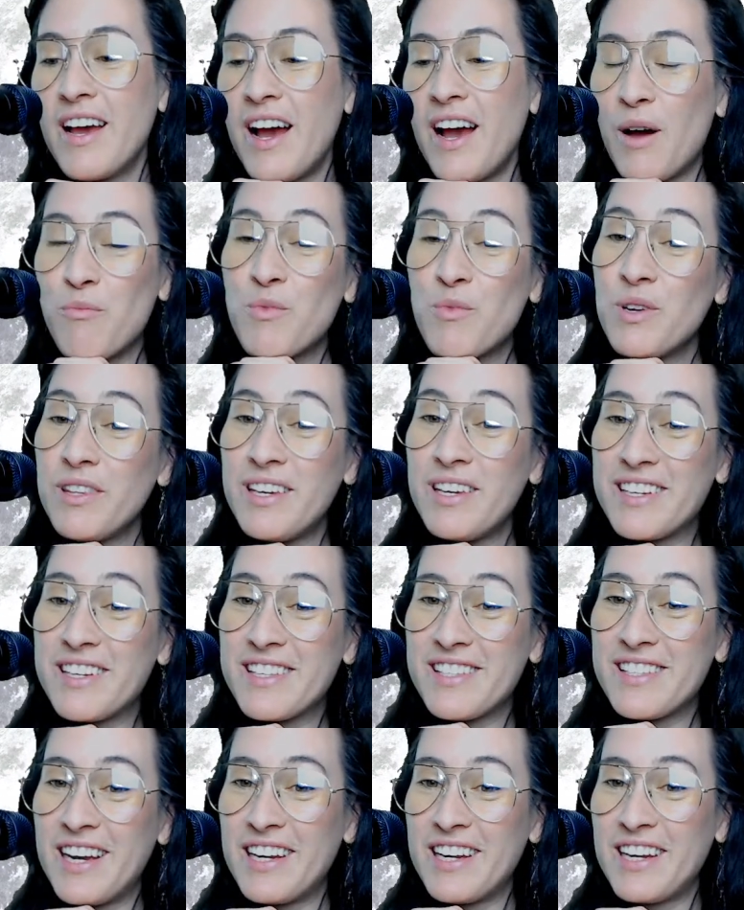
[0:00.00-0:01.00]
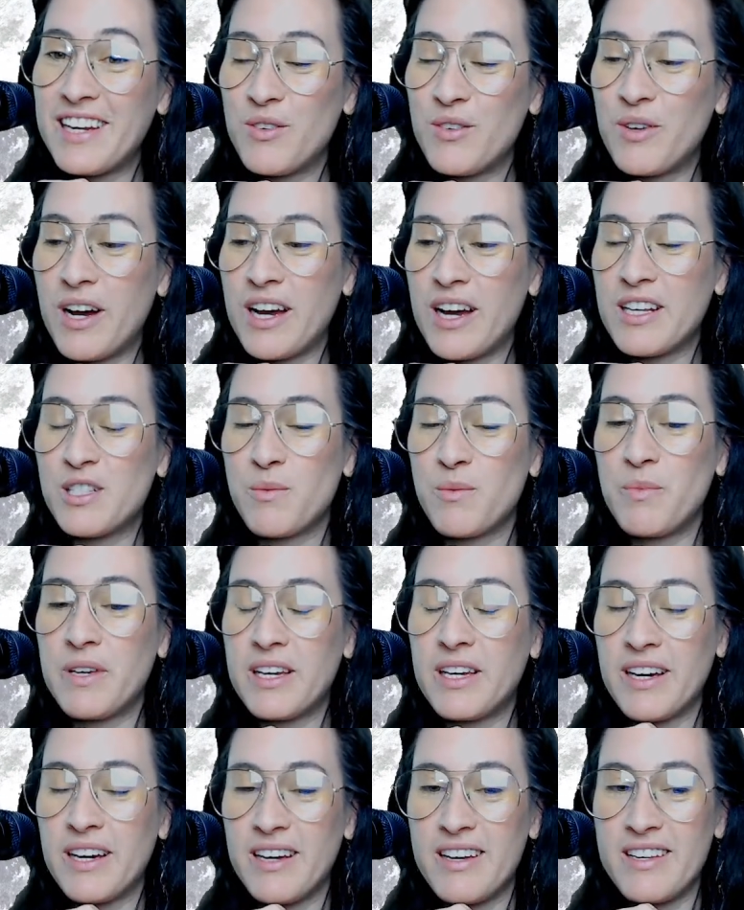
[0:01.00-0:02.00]
I'm really excited, you guys,
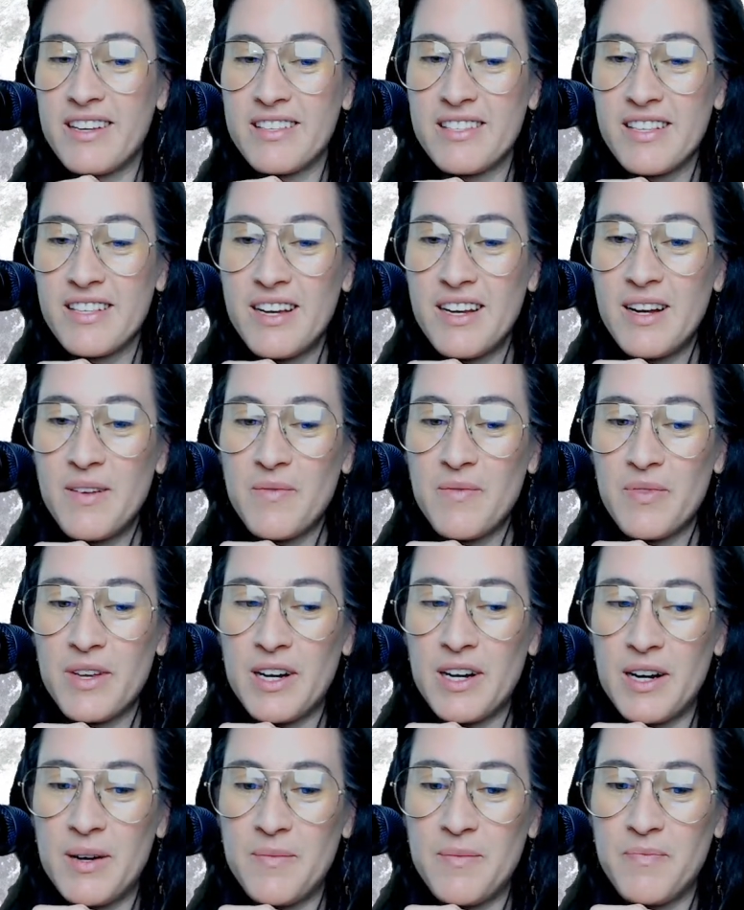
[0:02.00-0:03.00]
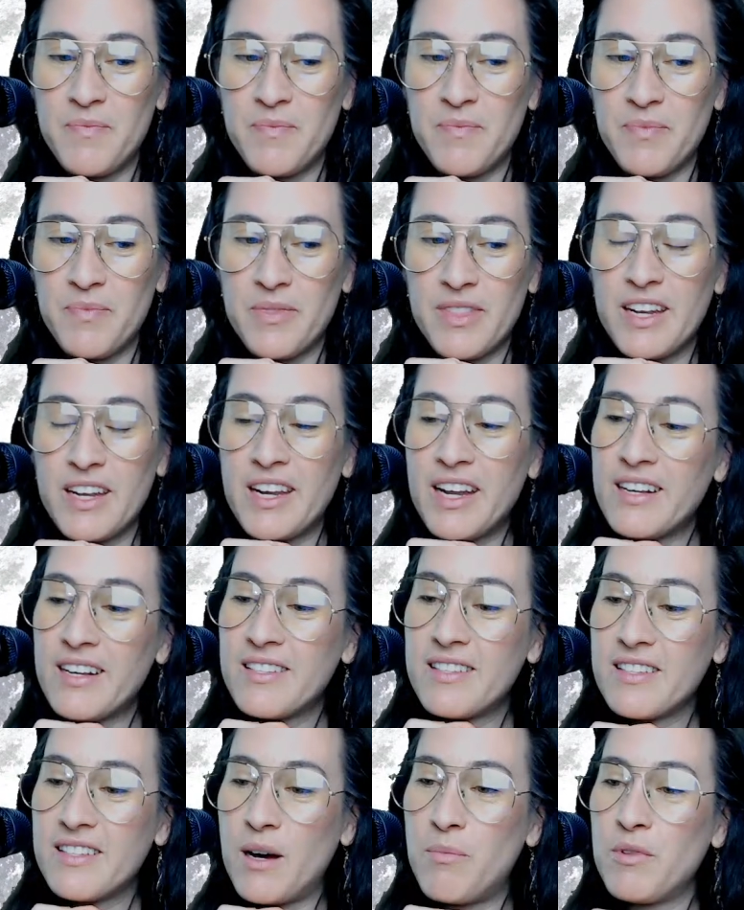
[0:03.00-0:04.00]
because the
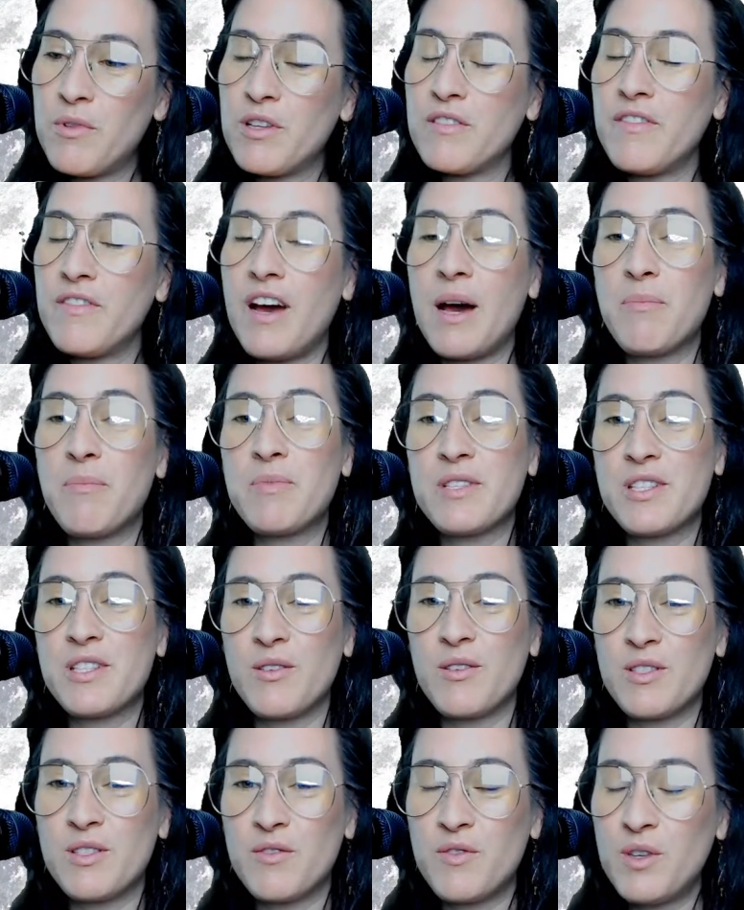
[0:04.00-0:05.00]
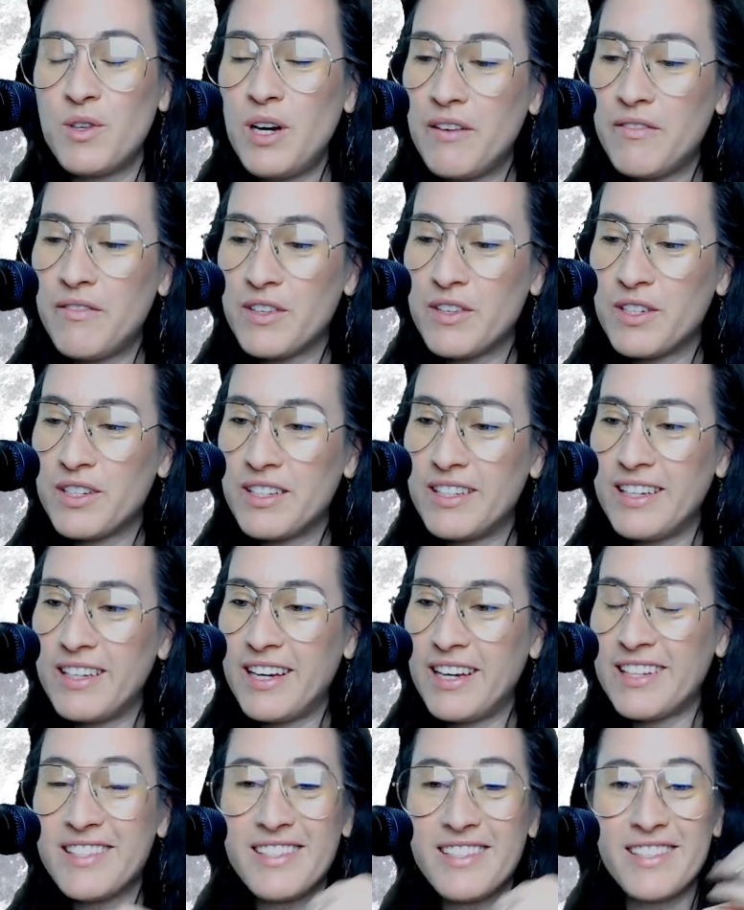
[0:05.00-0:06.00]
next couple of episodes, if you haven't
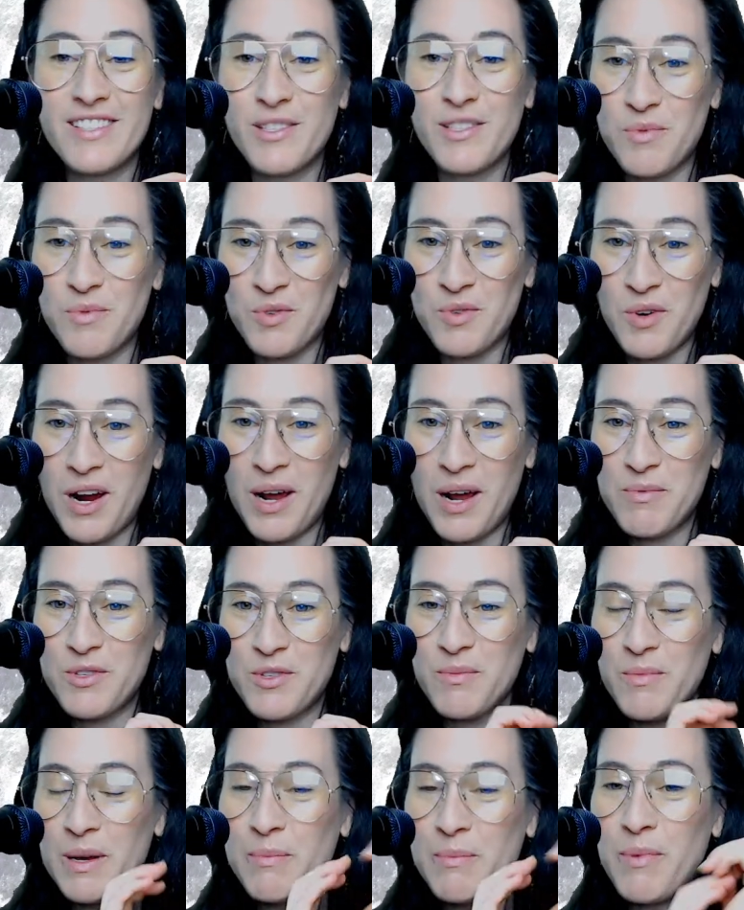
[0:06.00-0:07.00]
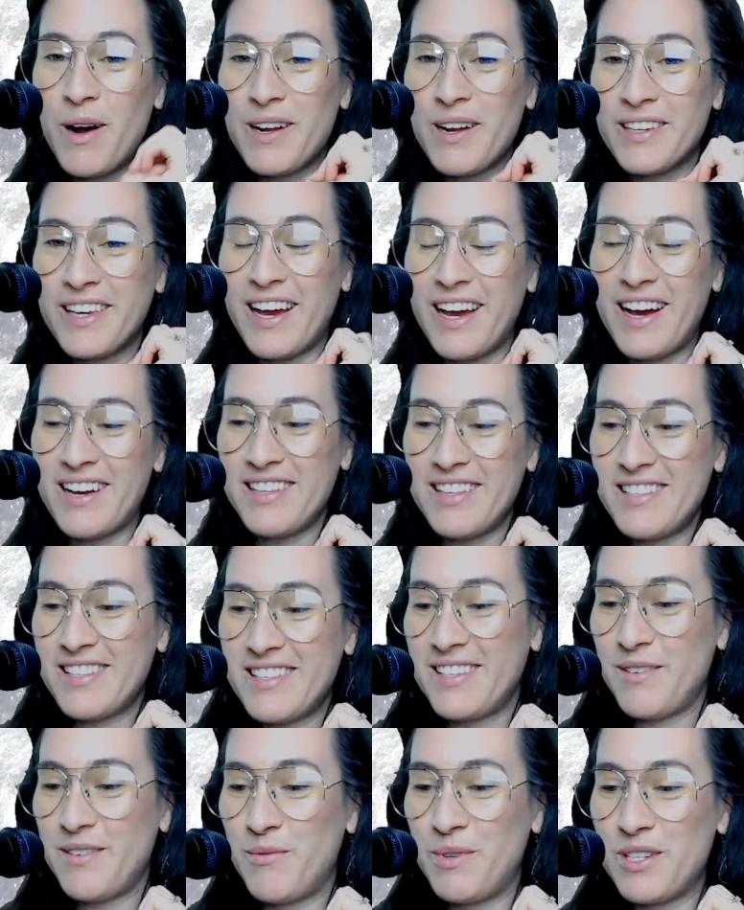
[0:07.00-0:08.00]
yet subscribed to my podcast,
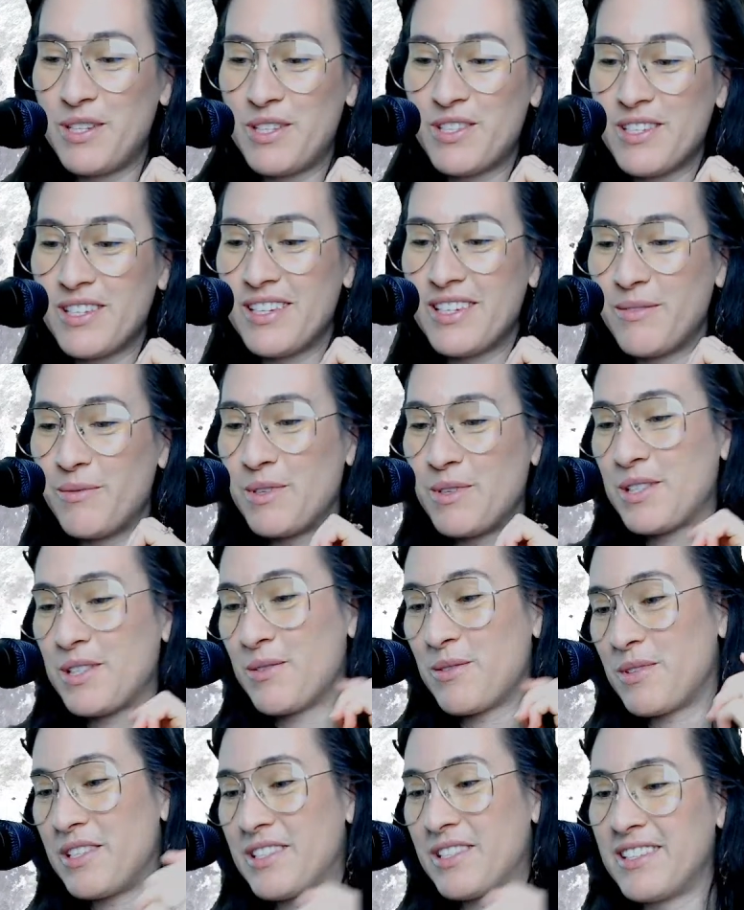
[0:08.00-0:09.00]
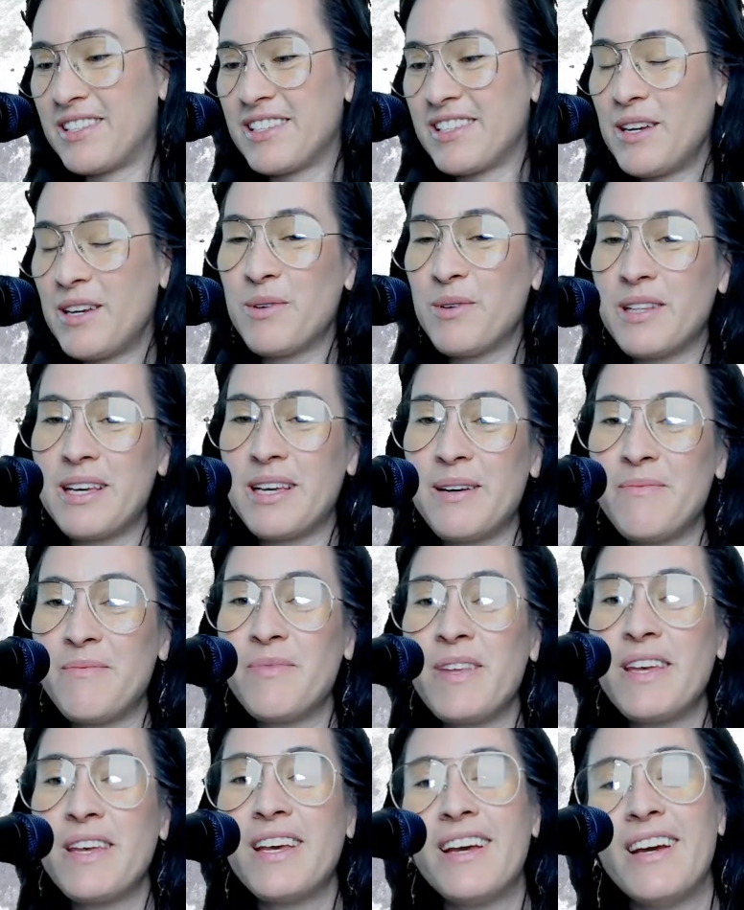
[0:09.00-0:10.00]
which was recent, hey, William,
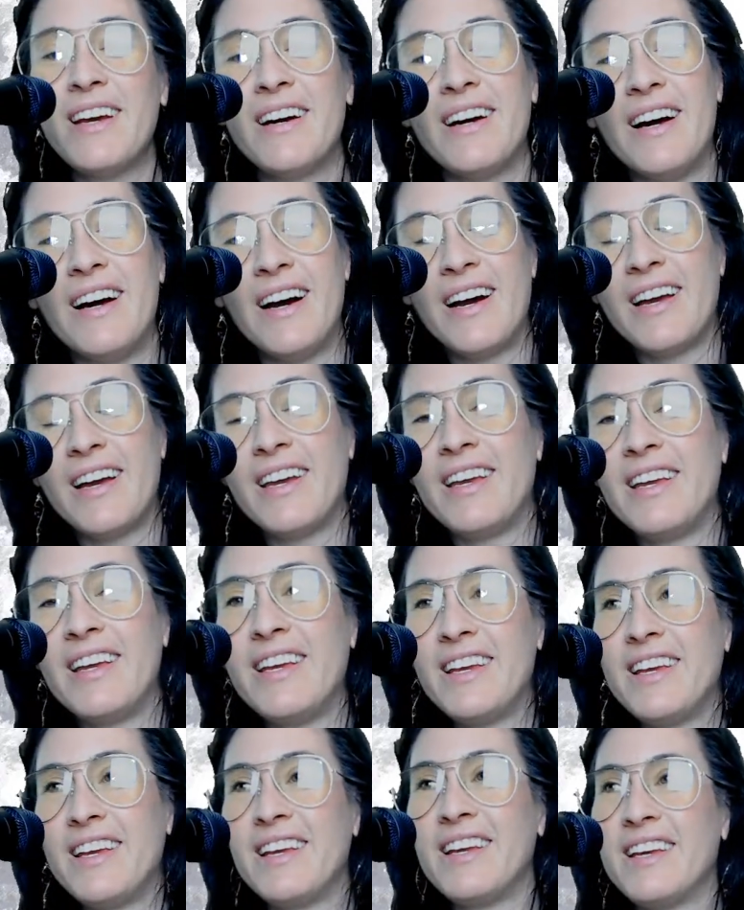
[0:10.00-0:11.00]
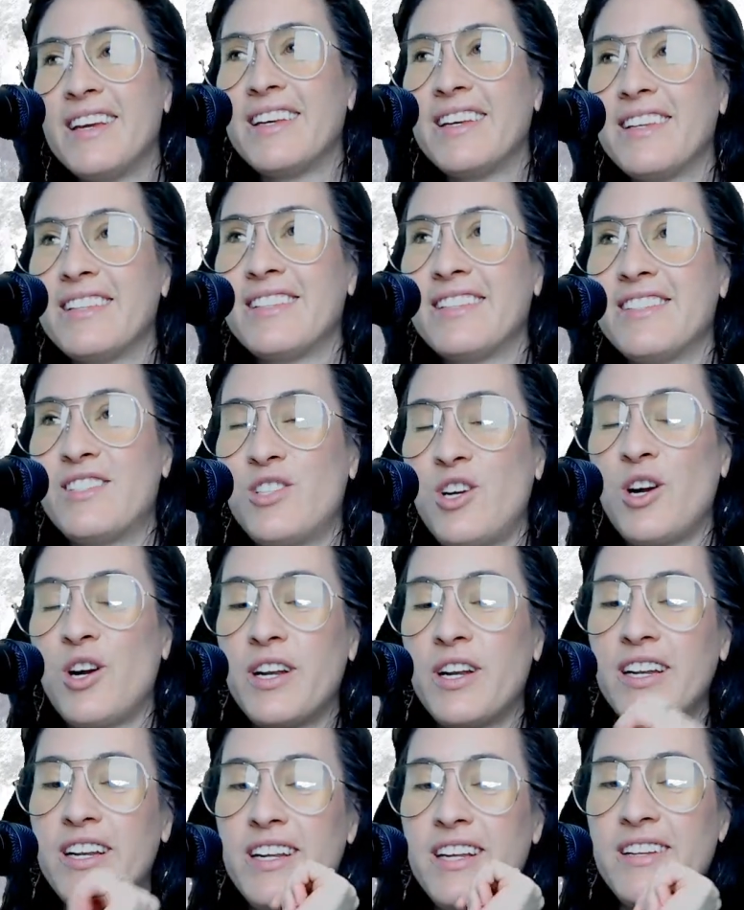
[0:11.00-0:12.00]
I
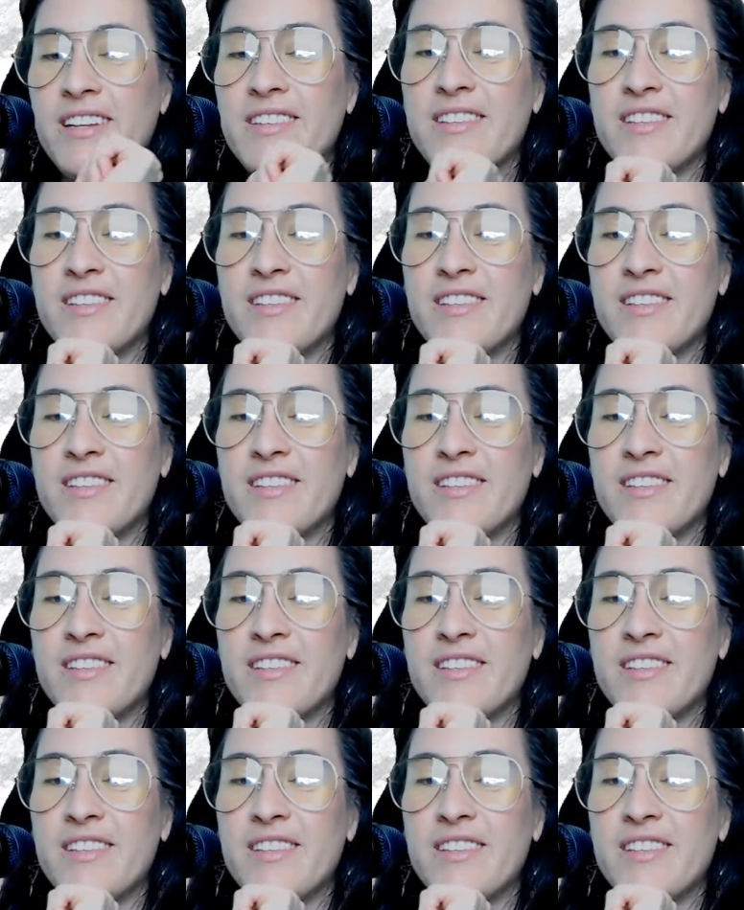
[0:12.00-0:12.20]
started it.